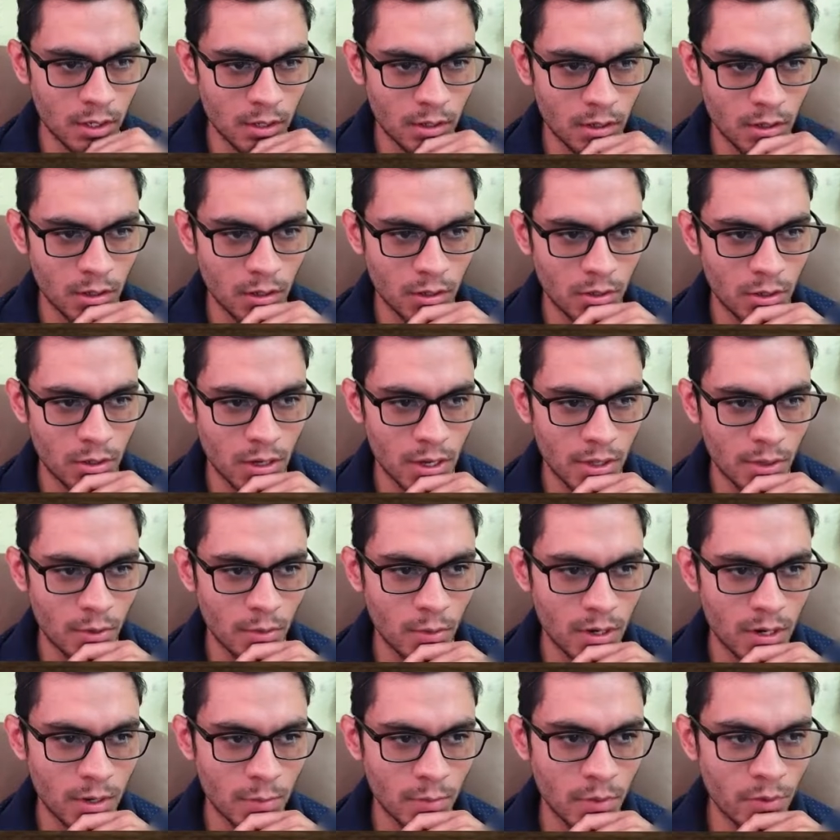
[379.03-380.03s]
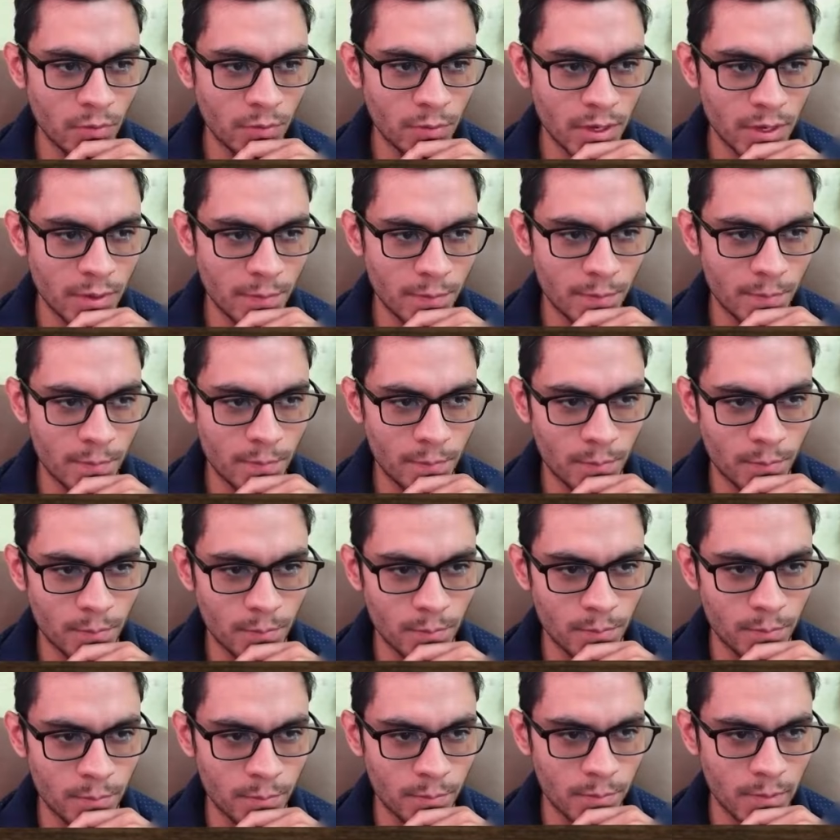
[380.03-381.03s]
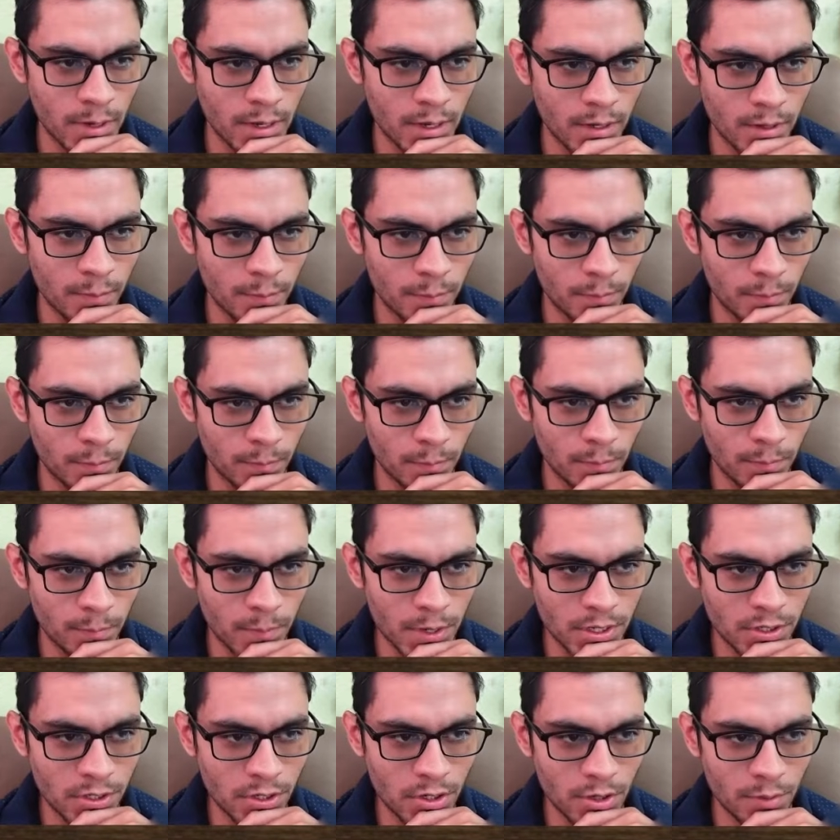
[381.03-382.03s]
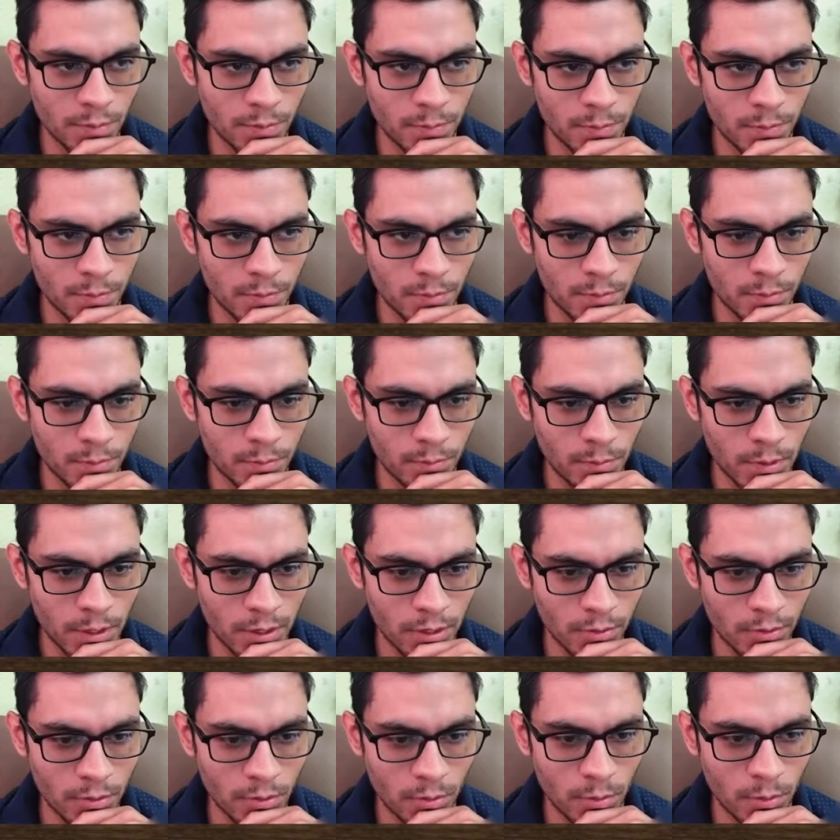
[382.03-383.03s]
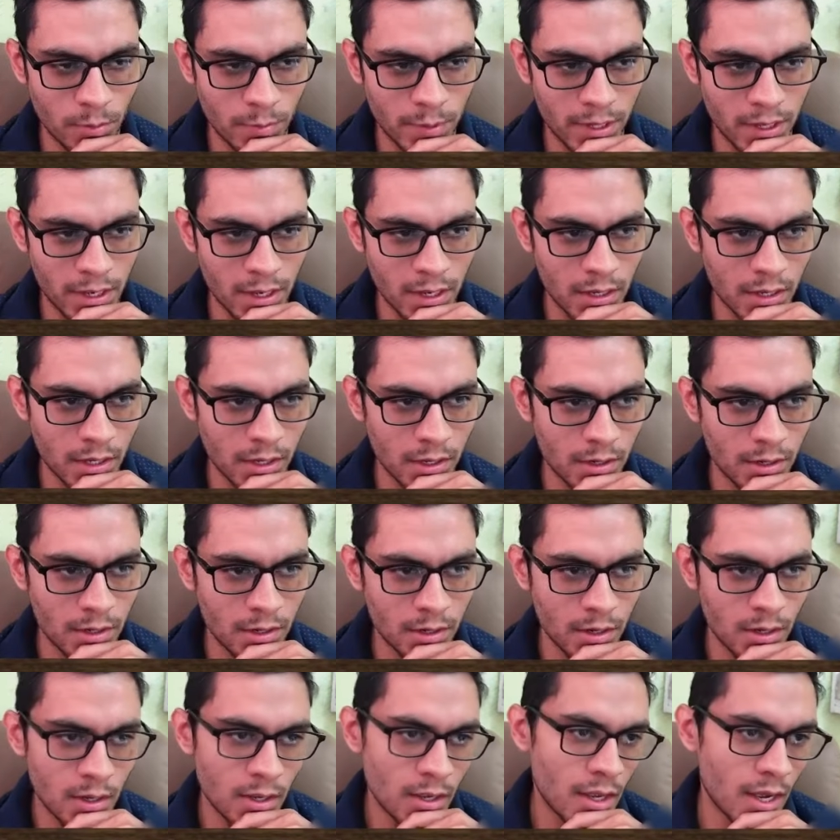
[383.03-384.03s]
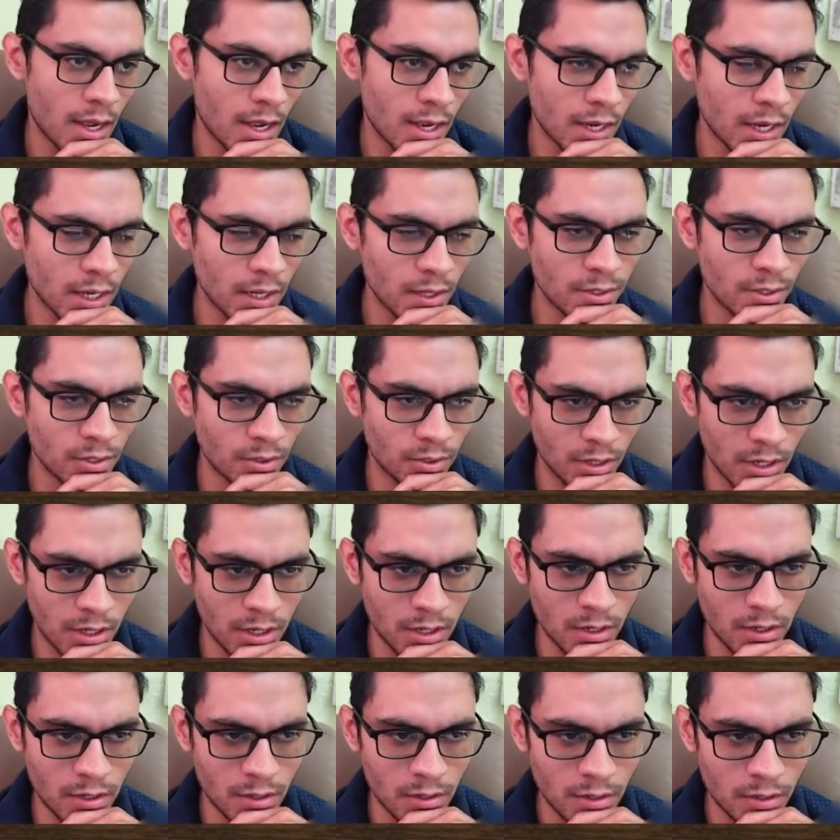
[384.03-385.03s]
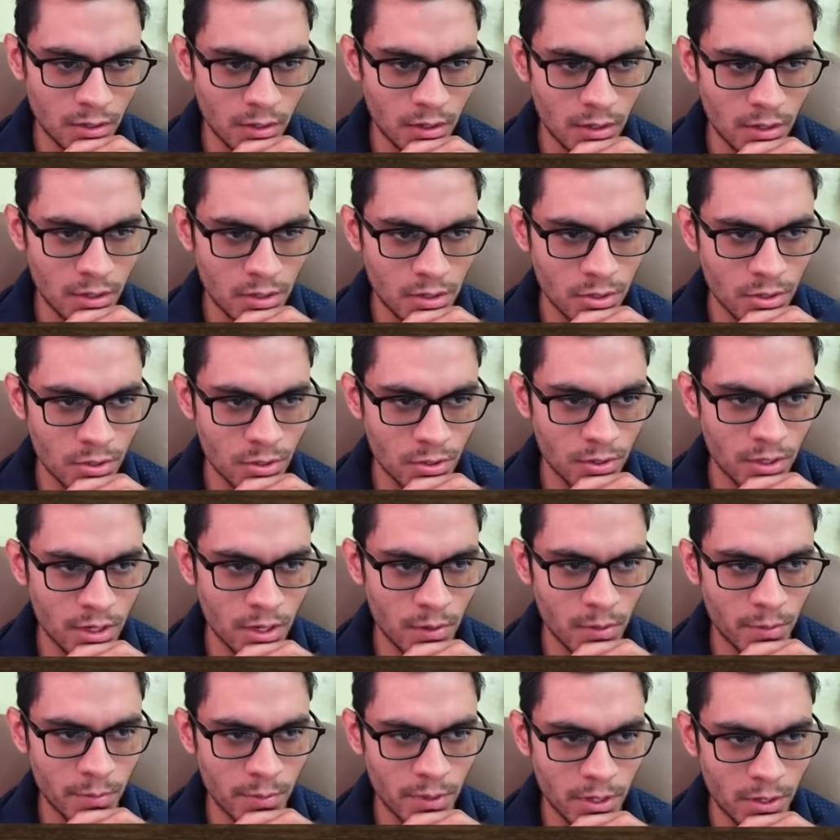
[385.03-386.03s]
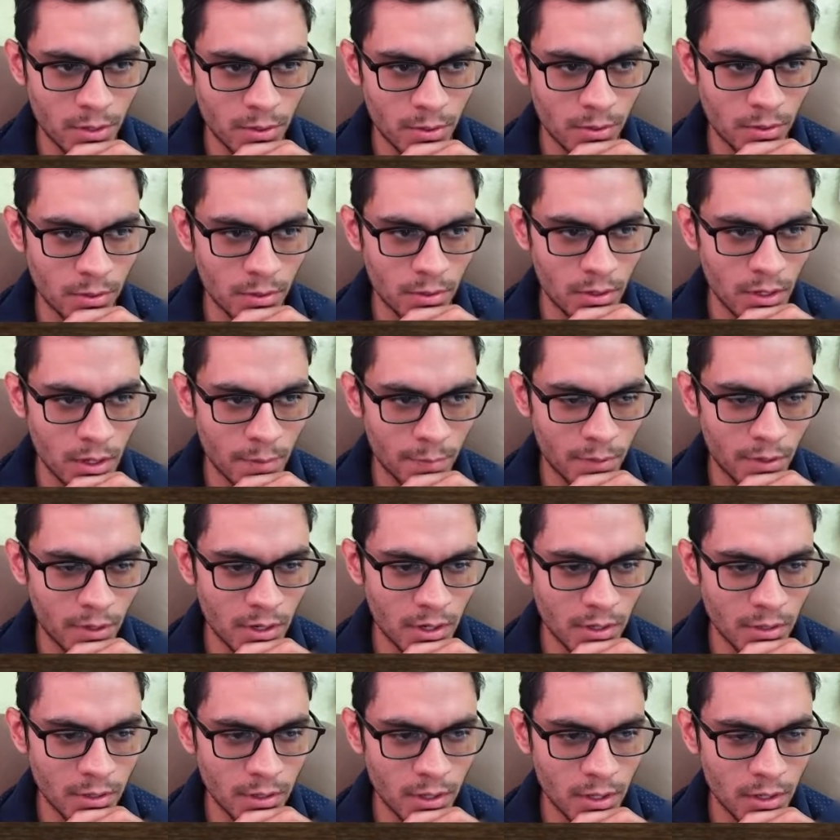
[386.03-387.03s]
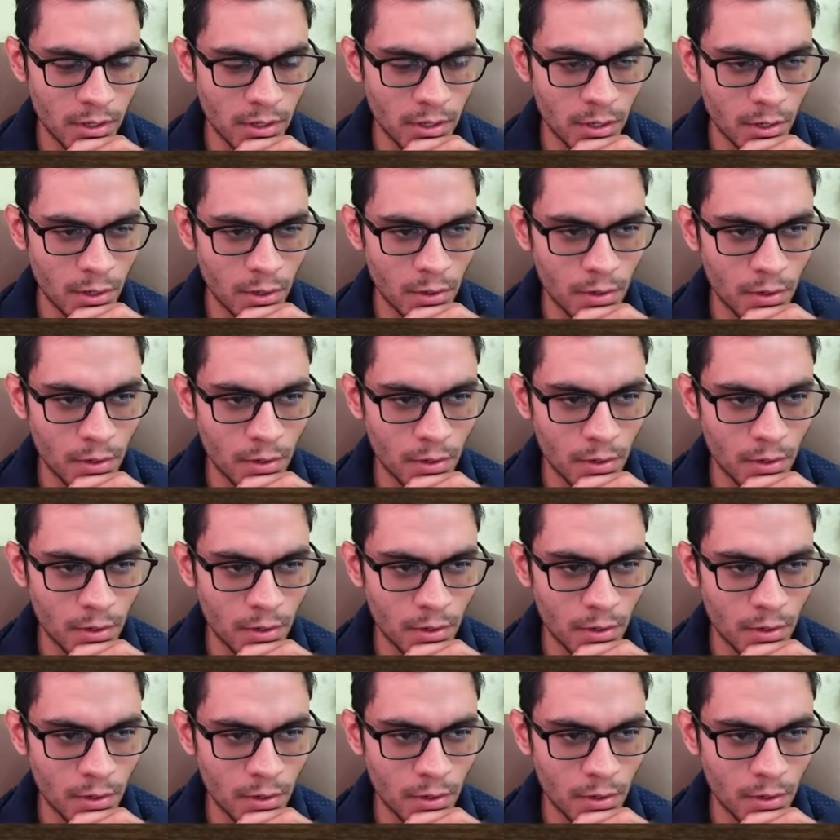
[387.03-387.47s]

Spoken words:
I don't want to move my bishop. My rook will be hanging. I can also take, so that will be good. I'm gonna take here.